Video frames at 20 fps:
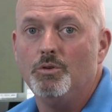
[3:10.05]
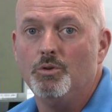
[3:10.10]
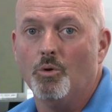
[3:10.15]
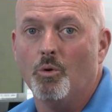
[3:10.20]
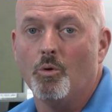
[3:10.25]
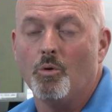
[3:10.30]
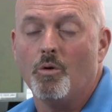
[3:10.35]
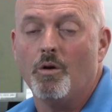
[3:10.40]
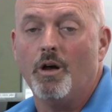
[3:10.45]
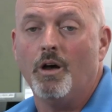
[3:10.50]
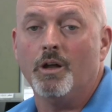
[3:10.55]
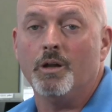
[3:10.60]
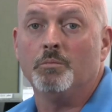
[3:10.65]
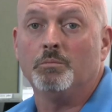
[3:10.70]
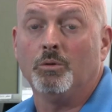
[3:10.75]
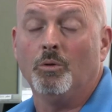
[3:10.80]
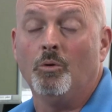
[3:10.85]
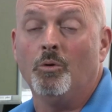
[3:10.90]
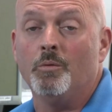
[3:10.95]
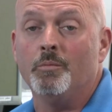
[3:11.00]
your
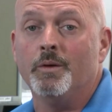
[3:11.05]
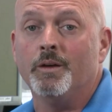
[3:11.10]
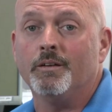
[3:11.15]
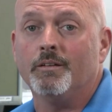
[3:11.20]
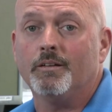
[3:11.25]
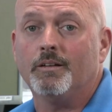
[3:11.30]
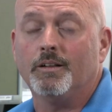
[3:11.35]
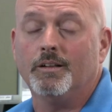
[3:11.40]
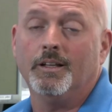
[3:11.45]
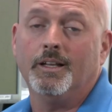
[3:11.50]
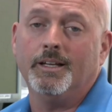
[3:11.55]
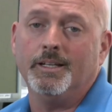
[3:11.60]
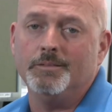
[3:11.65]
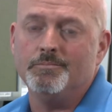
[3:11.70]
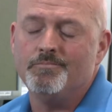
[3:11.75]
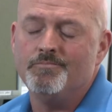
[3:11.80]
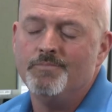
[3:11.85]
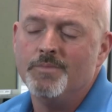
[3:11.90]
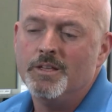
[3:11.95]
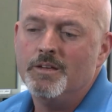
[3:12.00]
unemployment
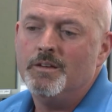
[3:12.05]
claim.